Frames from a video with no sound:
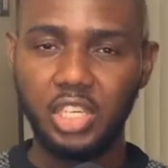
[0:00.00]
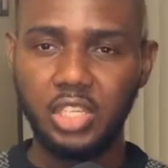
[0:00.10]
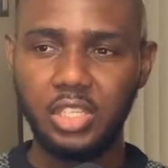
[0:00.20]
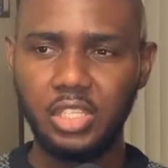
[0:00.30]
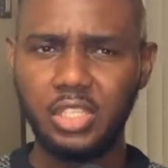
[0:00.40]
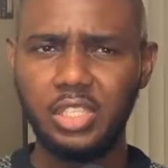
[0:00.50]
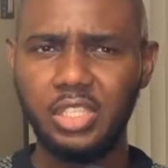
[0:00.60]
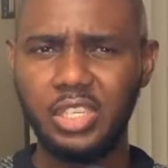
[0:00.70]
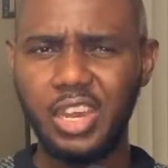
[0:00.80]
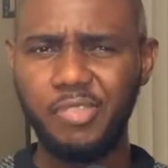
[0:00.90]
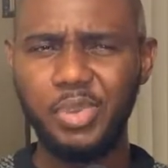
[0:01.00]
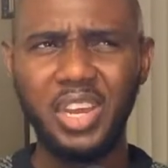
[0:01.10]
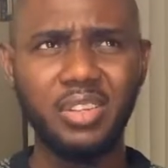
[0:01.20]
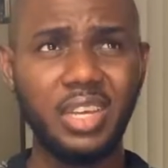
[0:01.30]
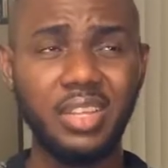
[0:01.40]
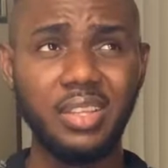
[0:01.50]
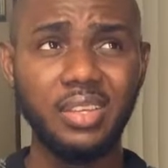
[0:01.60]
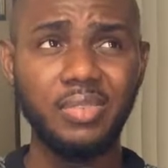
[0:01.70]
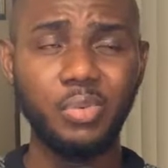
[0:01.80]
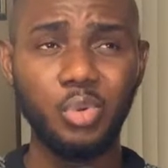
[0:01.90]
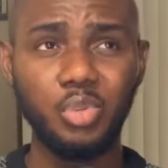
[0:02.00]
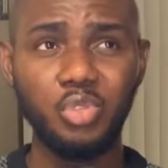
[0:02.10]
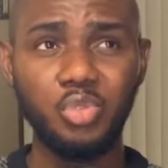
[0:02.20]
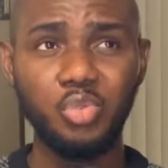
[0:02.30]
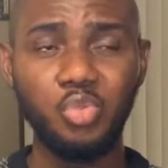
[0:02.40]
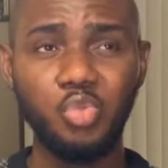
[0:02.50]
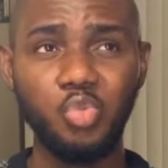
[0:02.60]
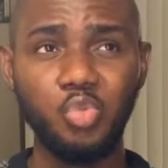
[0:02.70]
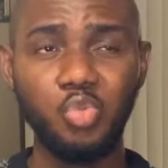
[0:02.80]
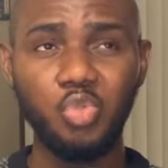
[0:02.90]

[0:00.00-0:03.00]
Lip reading: and I've been out I think for 2